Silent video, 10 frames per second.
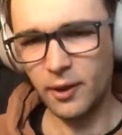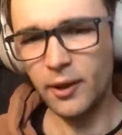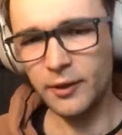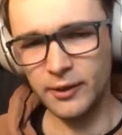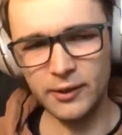
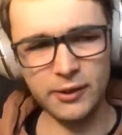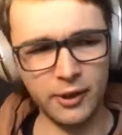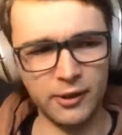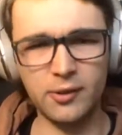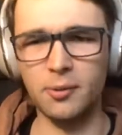This is
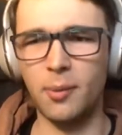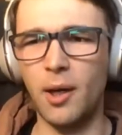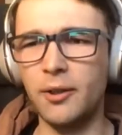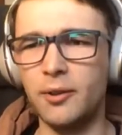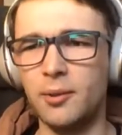just too
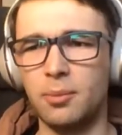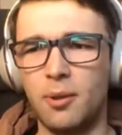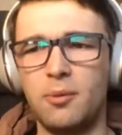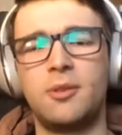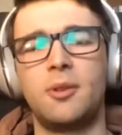much to
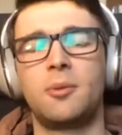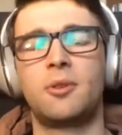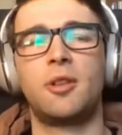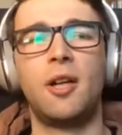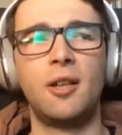browse those
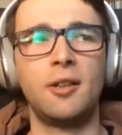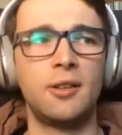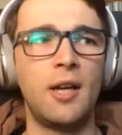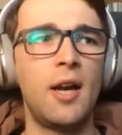charts.